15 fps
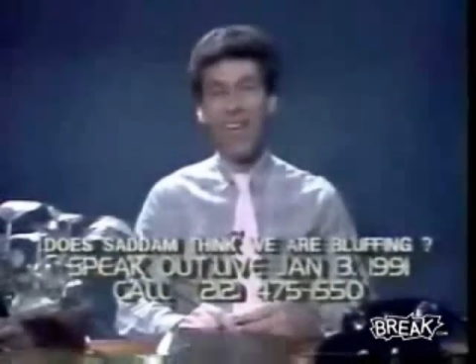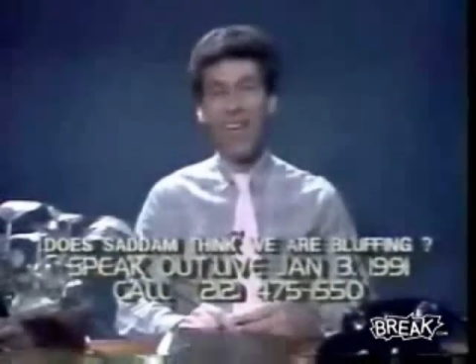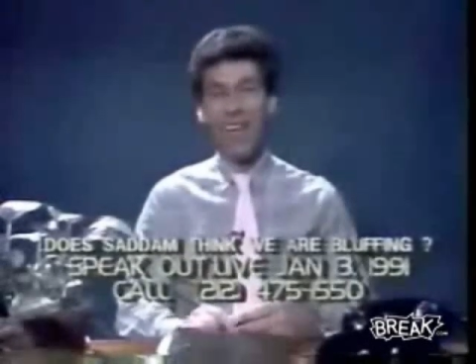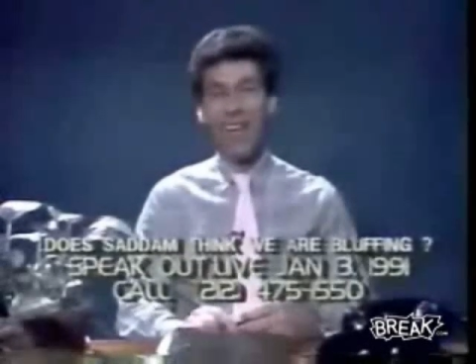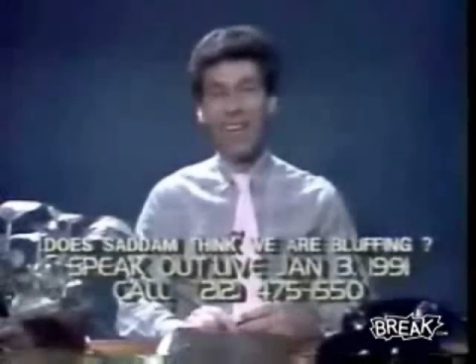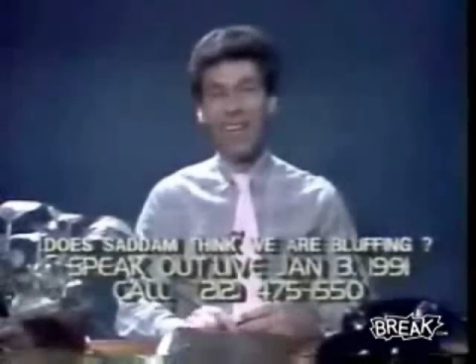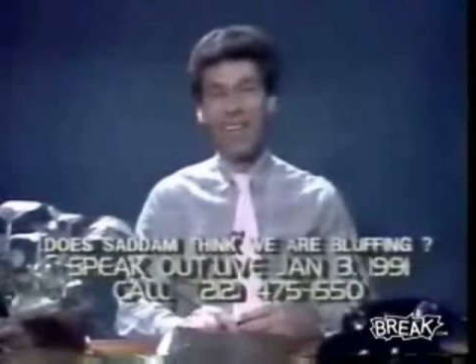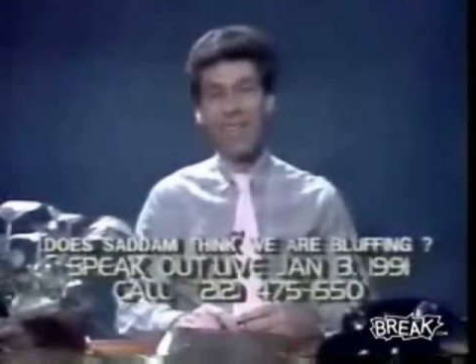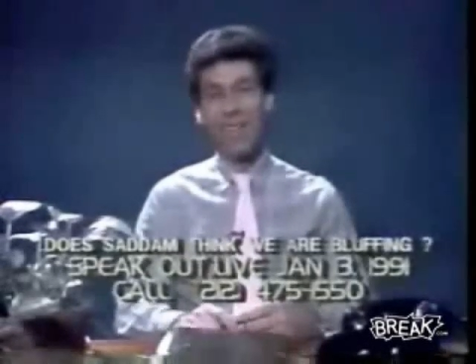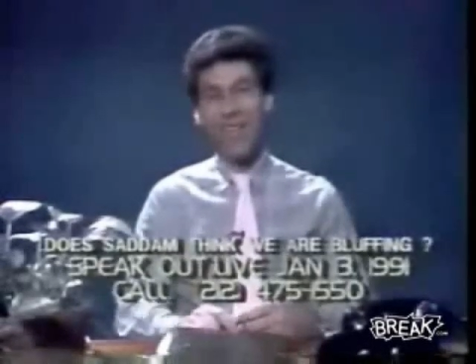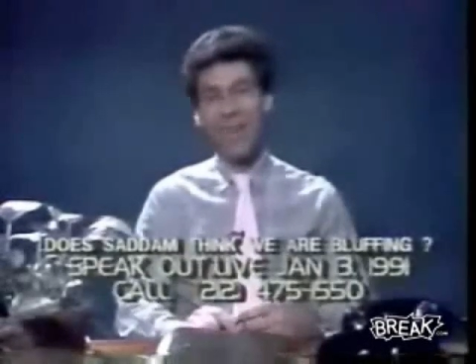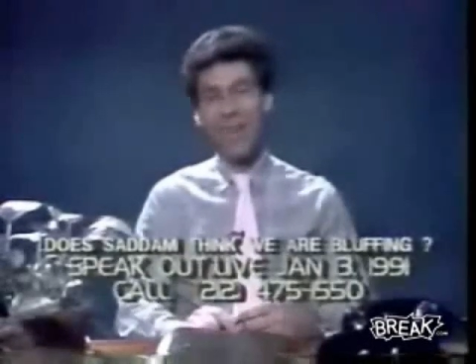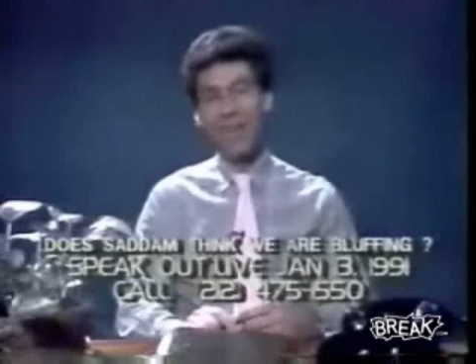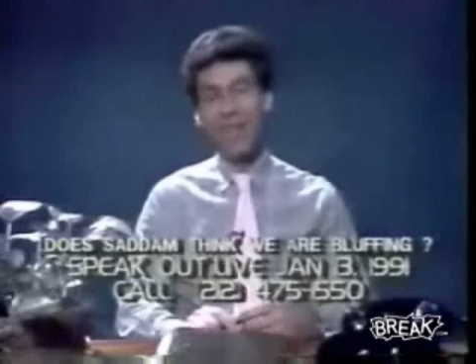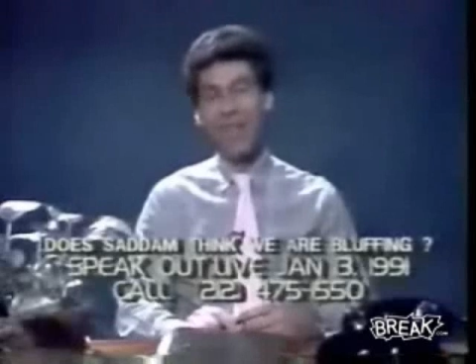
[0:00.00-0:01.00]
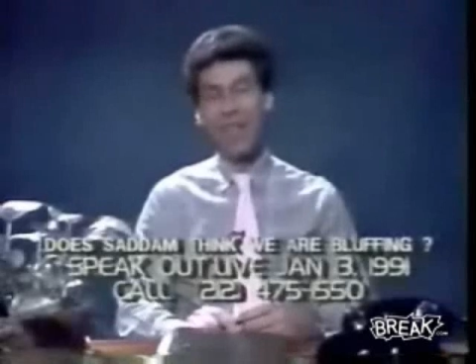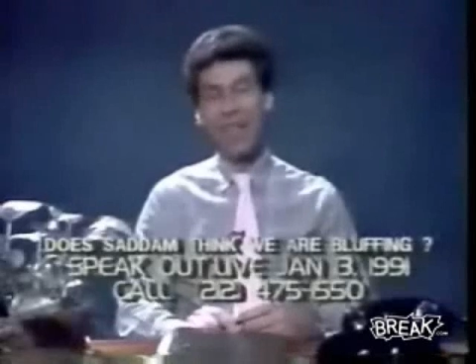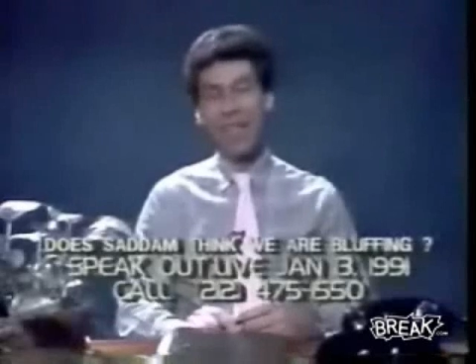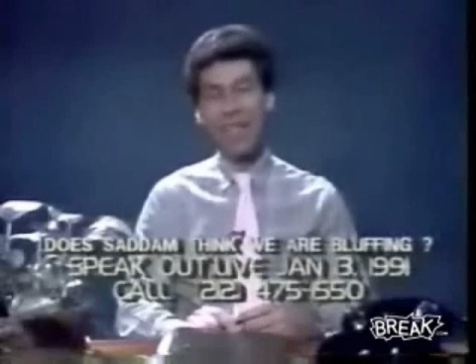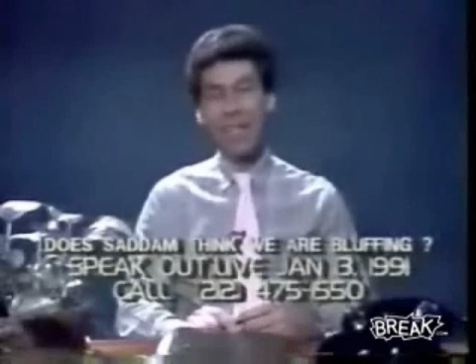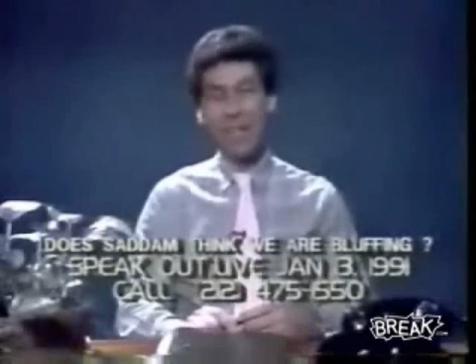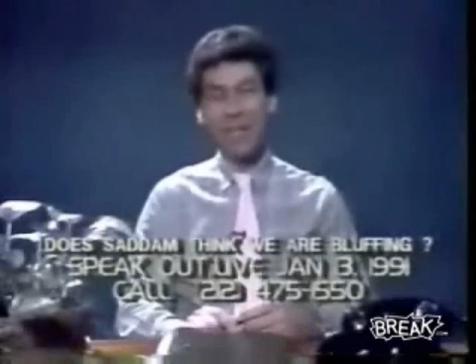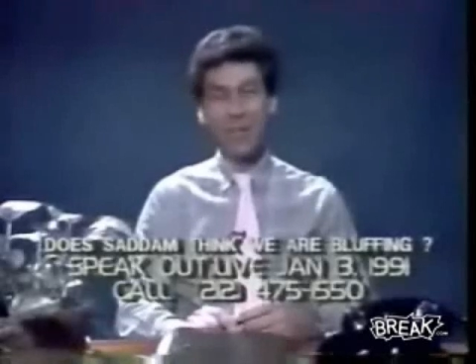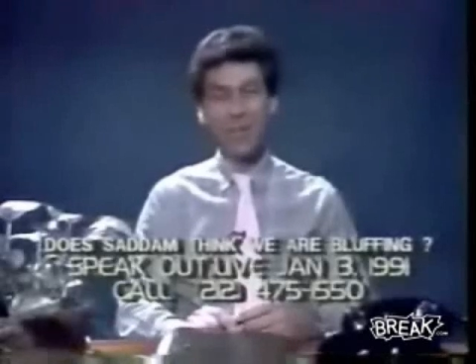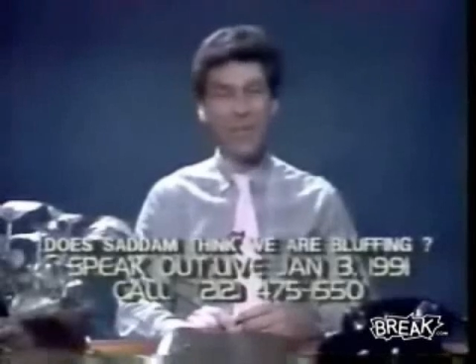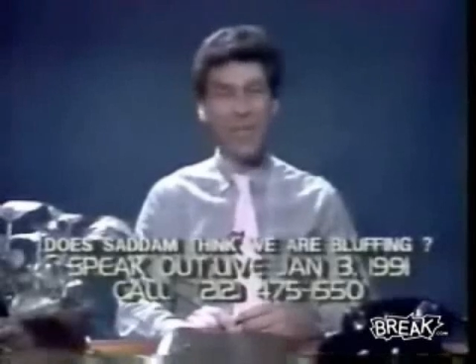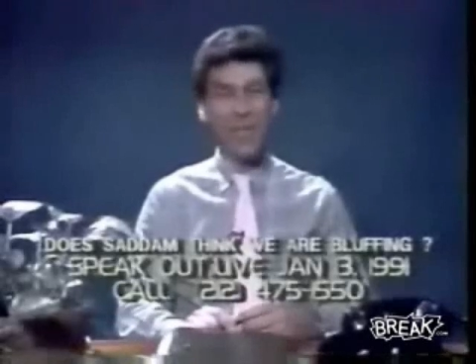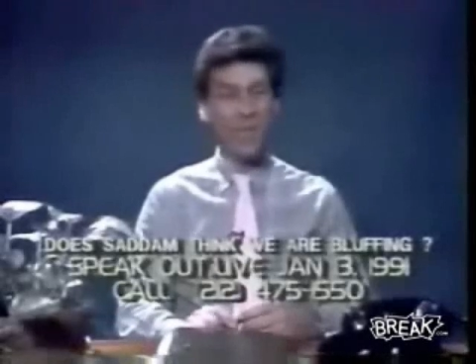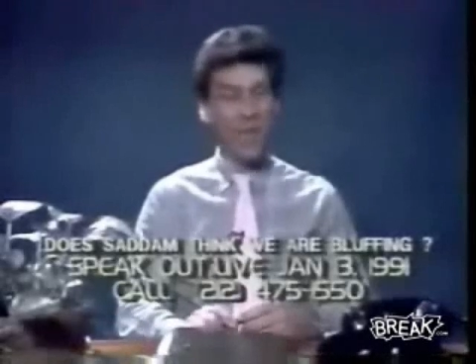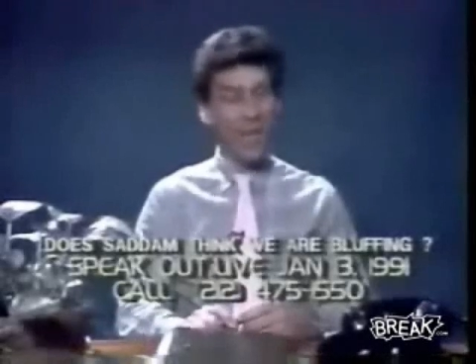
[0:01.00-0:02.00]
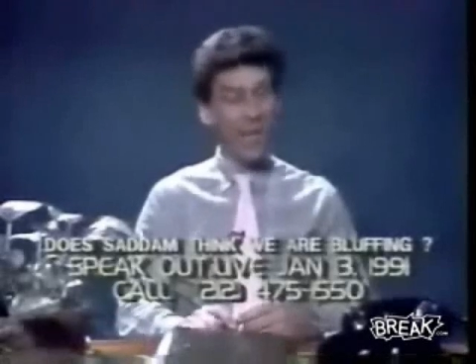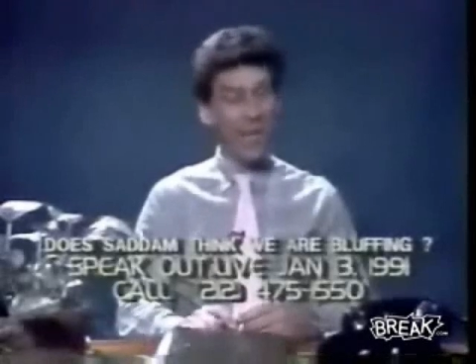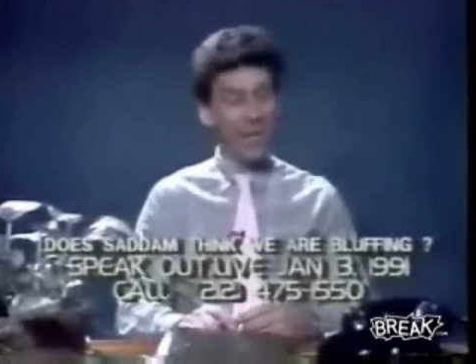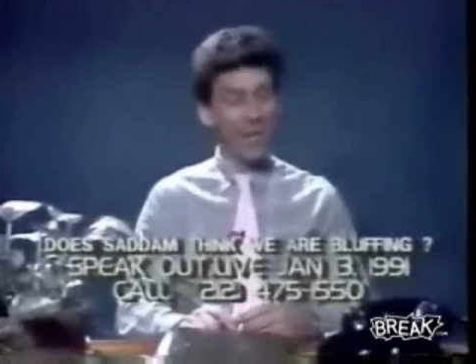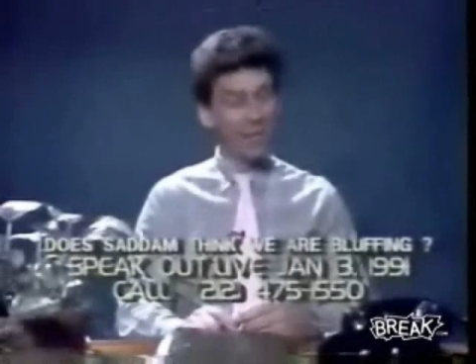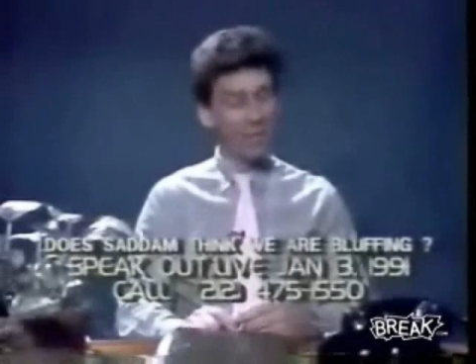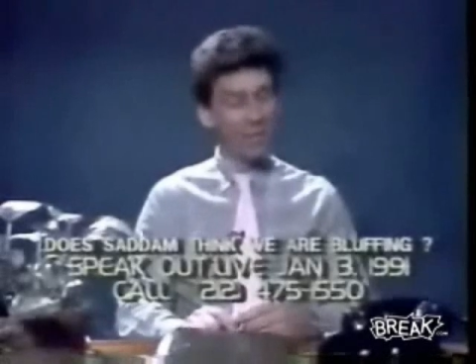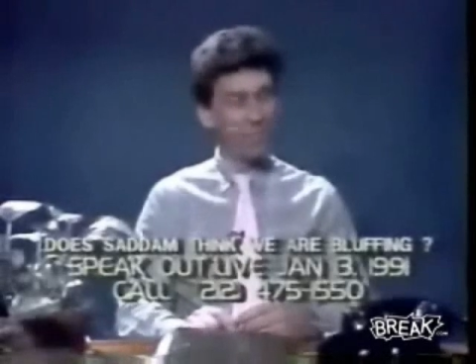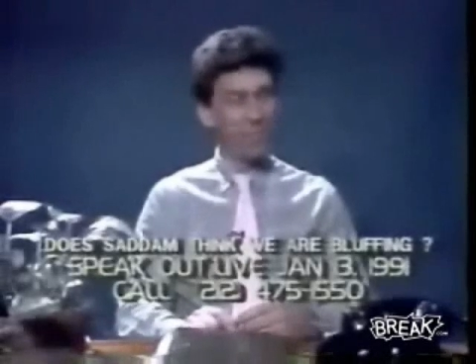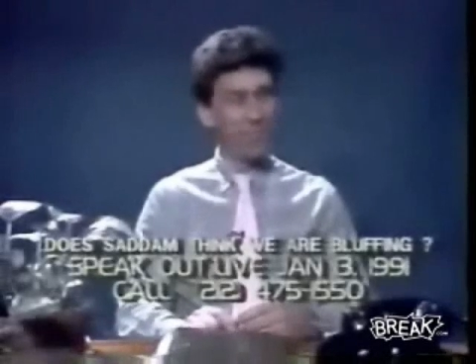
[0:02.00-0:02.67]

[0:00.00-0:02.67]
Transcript: and so that was kind of cute. But anyway